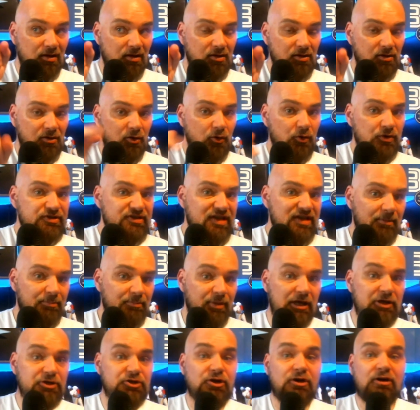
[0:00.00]
Who is that
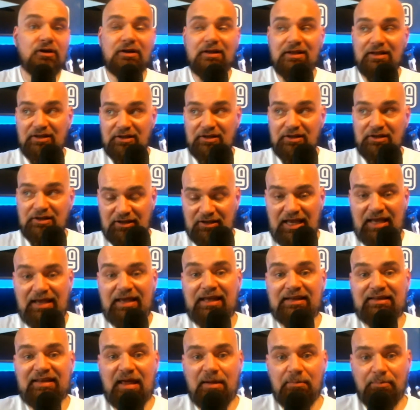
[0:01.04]
pitcher? Okay,
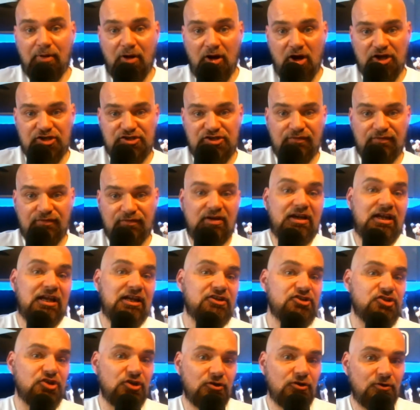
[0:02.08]
hit that pause if you need
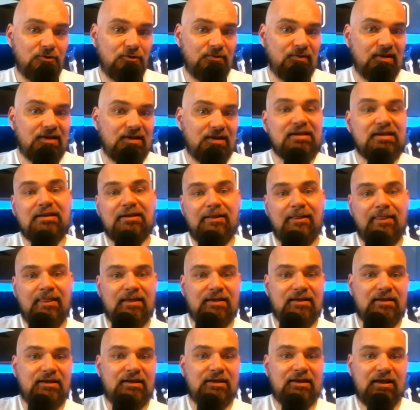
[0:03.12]
to.
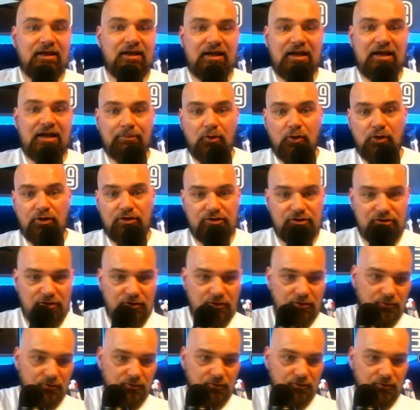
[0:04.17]
And I'm going
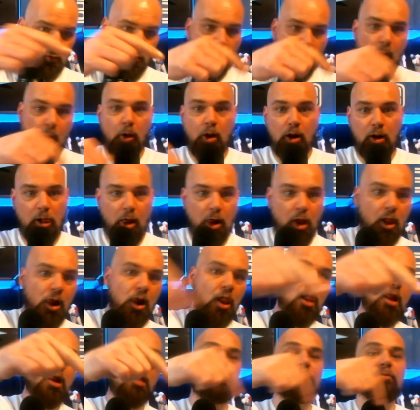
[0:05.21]

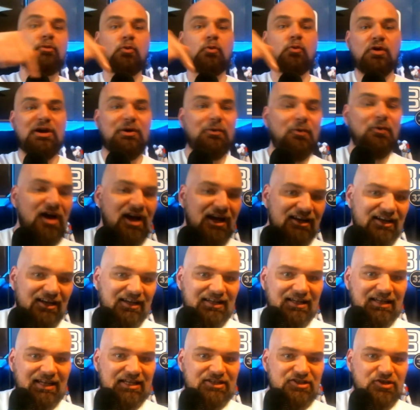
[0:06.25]
to rewind it,
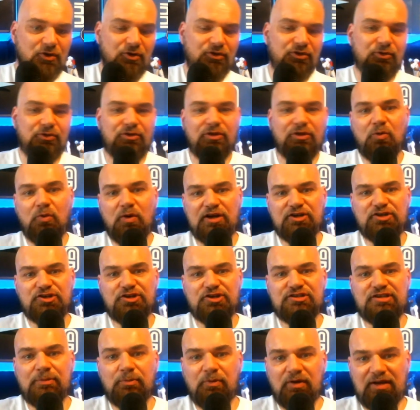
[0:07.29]
and let's go through the questions,
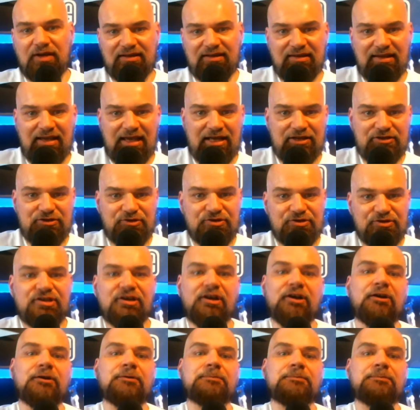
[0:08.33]
and we'll get the answers here.